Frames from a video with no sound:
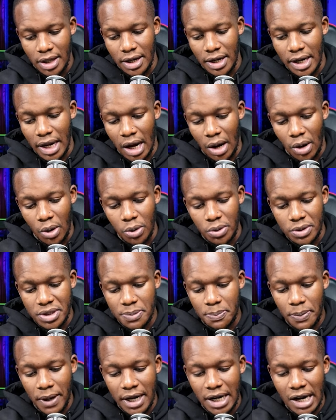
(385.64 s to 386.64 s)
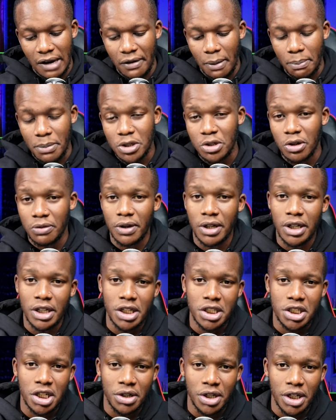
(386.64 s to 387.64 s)
Now Spain have a bit of an
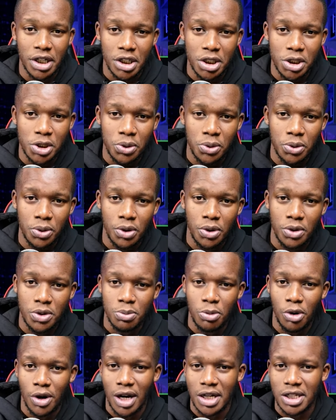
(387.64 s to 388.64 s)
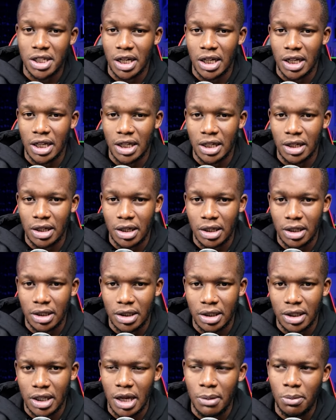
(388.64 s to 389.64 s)
injury issue because Morata
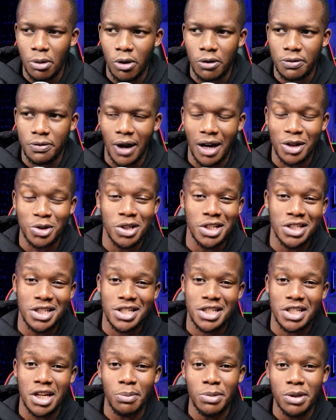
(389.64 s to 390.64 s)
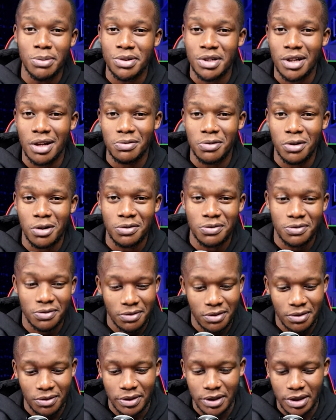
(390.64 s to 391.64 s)
came off, actually just subbed himself off
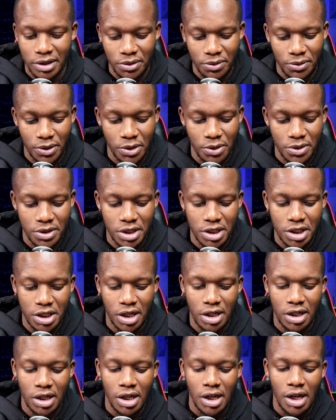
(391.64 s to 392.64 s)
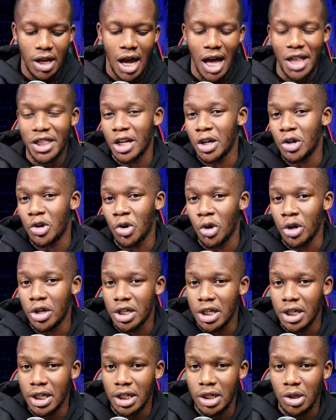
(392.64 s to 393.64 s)
when he was injured. And then
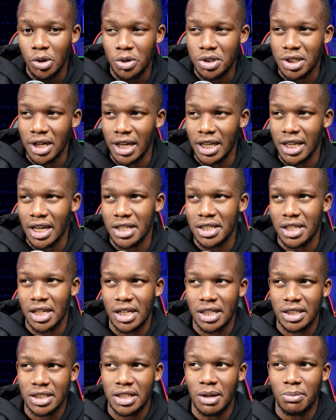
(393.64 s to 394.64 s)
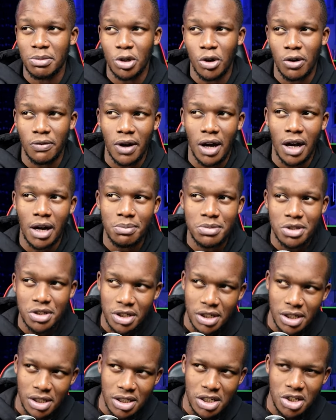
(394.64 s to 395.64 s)
Rodri looks like he has something of a
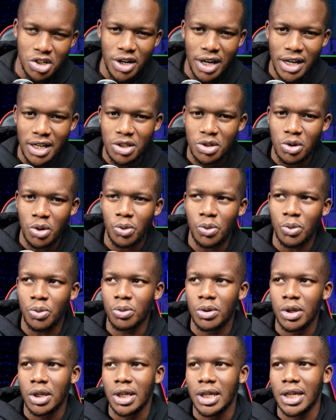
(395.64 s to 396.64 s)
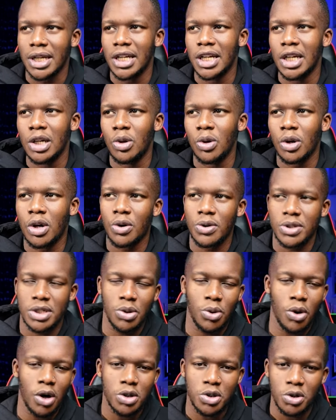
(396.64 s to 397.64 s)
hamstring strain. So he didn't look, because
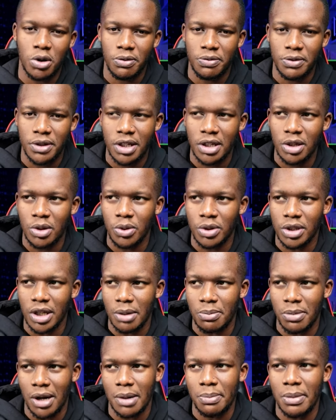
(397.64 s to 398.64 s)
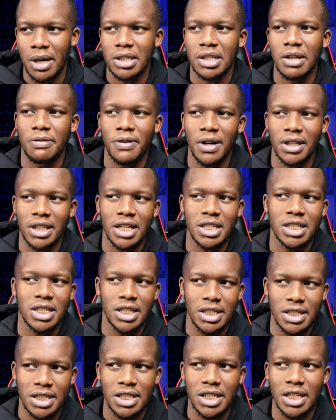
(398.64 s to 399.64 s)
he walked off, he didn't look that bad. But the fact that
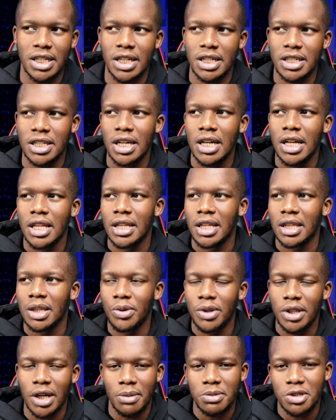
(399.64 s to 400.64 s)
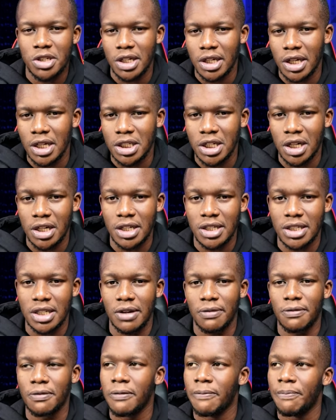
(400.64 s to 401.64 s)
he's seen it, the thing with hamstring injuries,
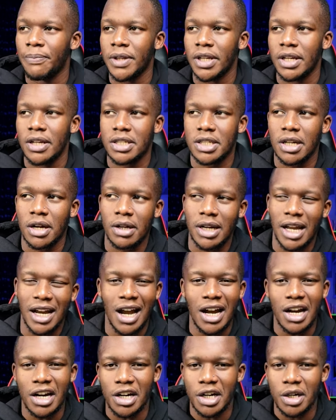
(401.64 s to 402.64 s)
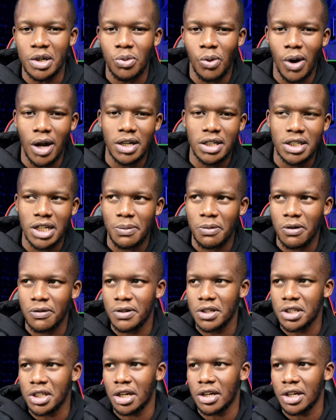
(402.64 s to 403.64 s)
if it's like a grade one type
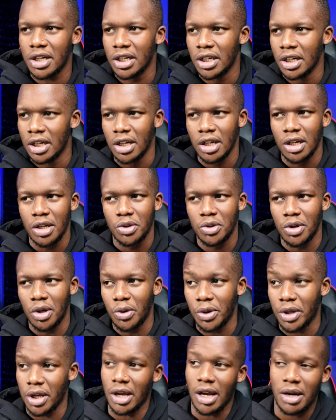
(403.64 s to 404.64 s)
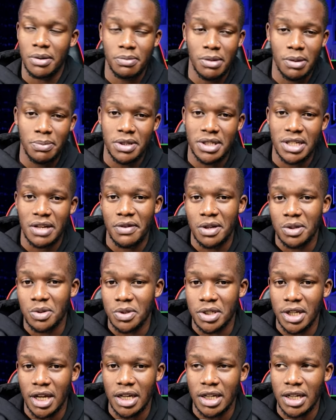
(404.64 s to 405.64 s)
of injury, you're looking at maybe 7
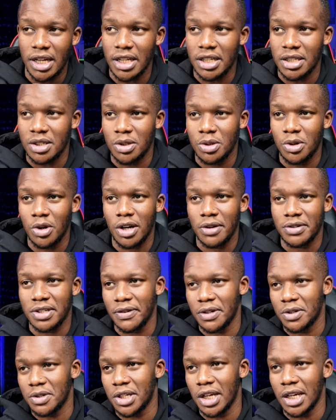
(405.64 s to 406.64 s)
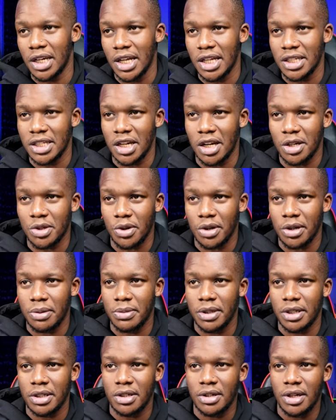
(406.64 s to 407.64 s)
to 10 days. You don't have 7 to 10 days in a
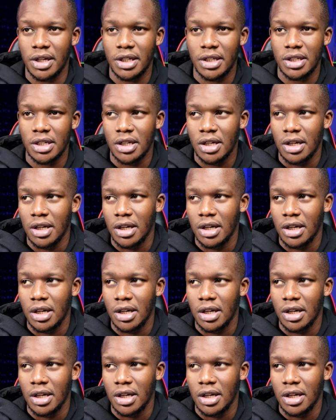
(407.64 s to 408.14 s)
tournament, right?